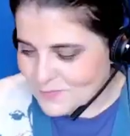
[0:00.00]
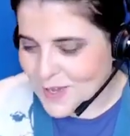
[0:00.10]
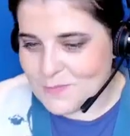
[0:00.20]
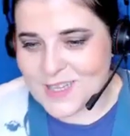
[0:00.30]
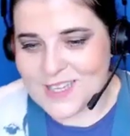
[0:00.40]

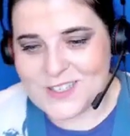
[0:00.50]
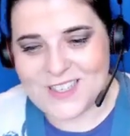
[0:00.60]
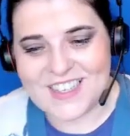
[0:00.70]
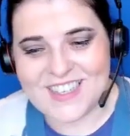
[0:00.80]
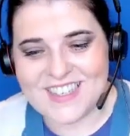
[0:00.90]
my pleasure.
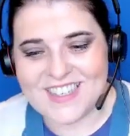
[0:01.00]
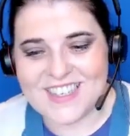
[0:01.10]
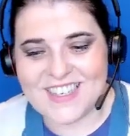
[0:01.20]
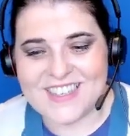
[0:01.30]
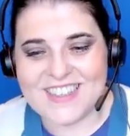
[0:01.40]
To-
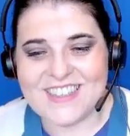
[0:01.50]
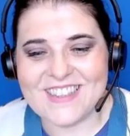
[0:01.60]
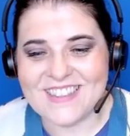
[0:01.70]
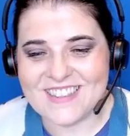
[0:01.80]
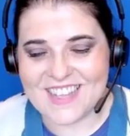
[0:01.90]

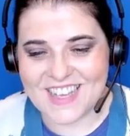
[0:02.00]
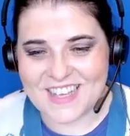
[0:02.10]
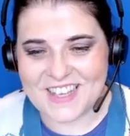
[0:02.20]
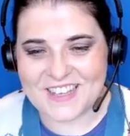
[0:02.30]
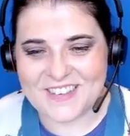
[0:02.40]
YouTube
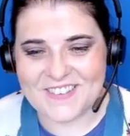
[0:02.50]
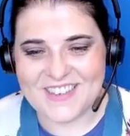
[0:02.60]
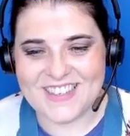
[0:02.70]
Thank you.